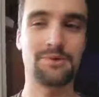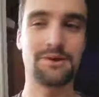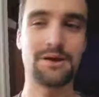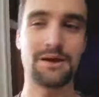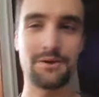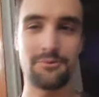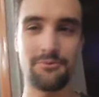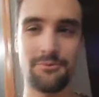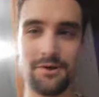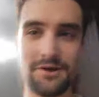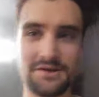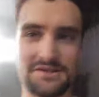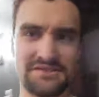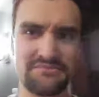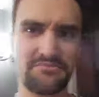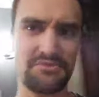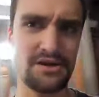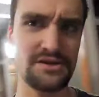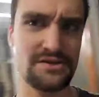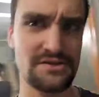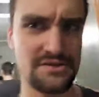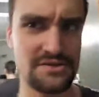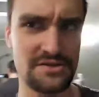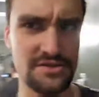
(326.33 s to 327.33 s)
but I was
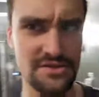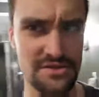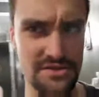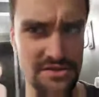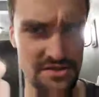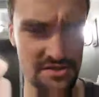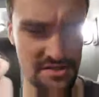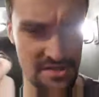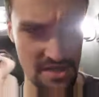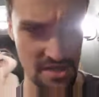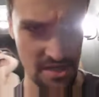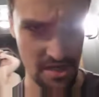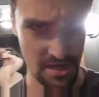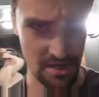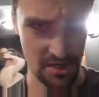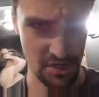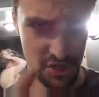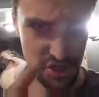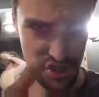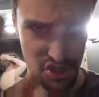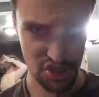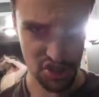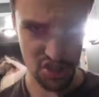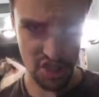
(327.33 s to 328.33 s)
about to take a
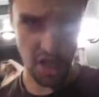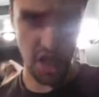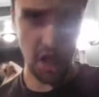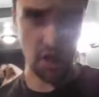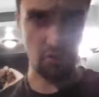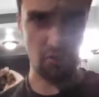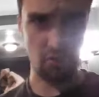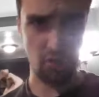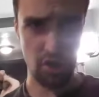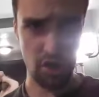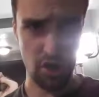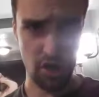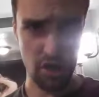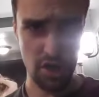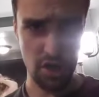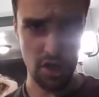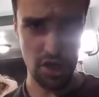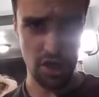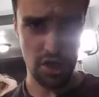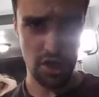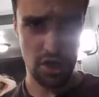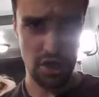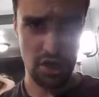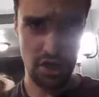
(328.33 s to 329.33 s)
shower
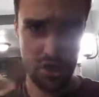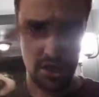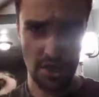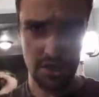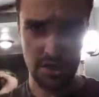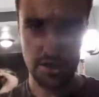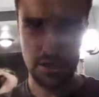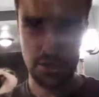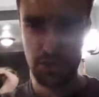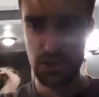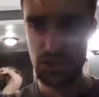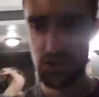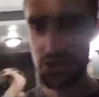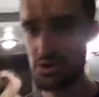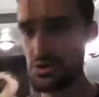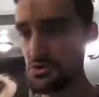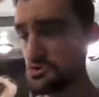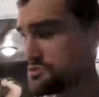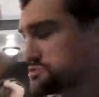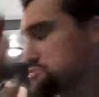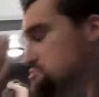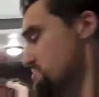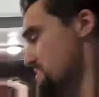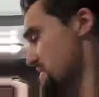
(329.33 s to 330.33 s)
mm-hmm. in the
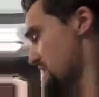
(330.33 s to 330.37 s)
new